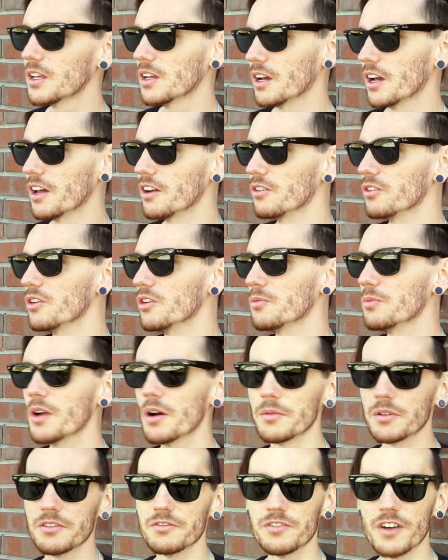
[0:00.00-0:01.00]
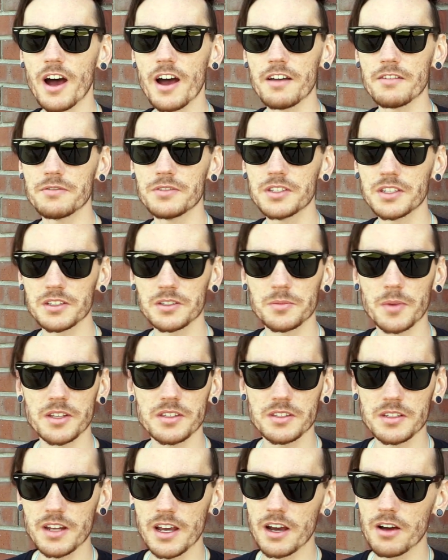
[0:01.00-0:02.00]
I don't know, probably 5-6
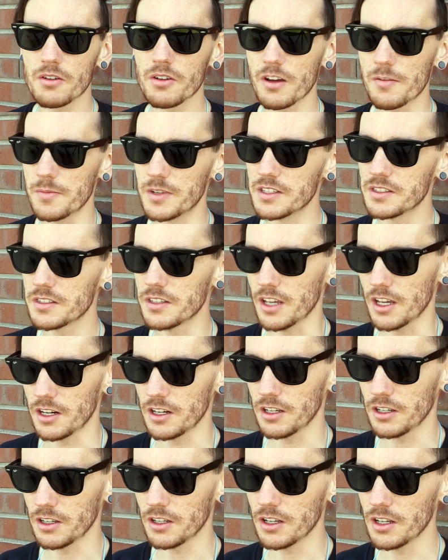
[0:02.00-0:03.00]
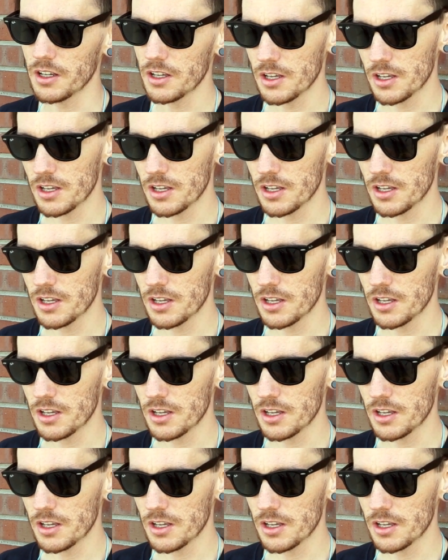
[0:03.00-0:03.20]
months now, I've been skating